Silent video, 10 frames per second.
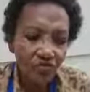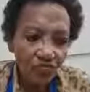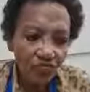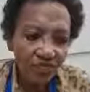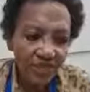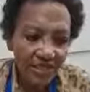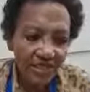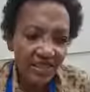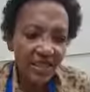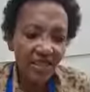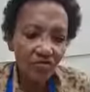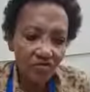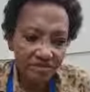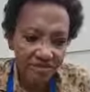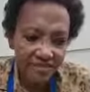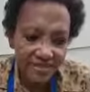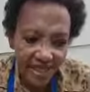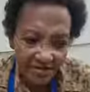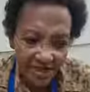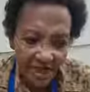to the colonial
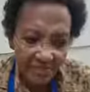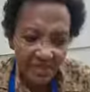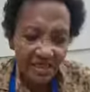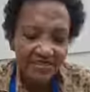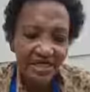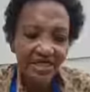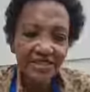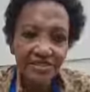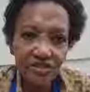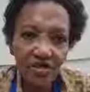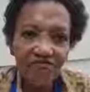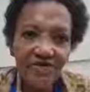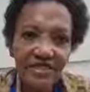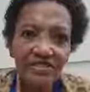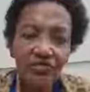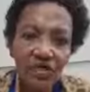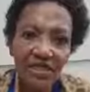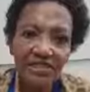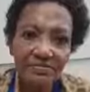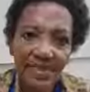secretary because I could not find
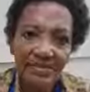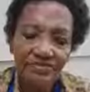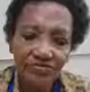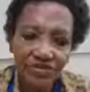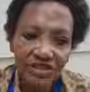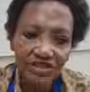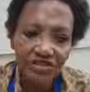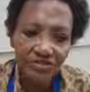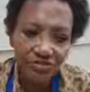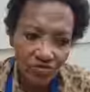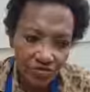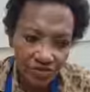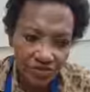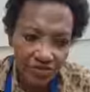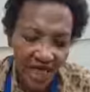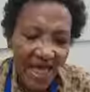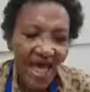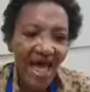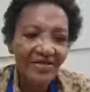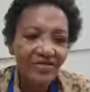the Men Association notes.
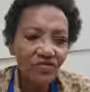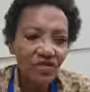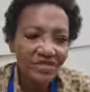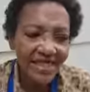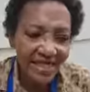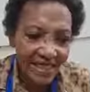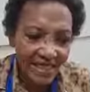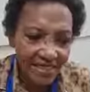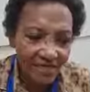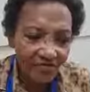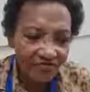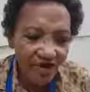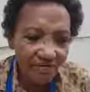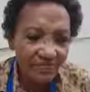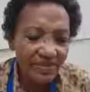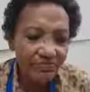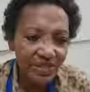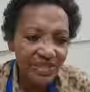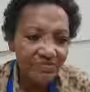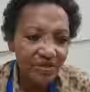And they were taken from the
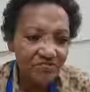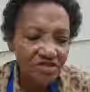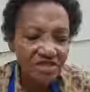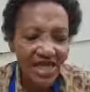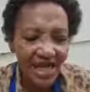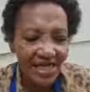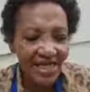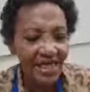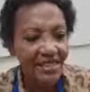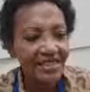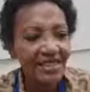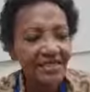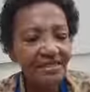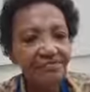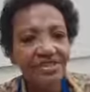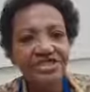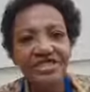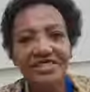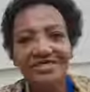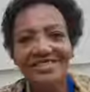policeman road. I hid in the
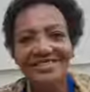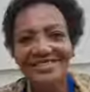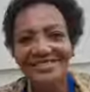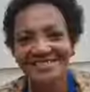bushes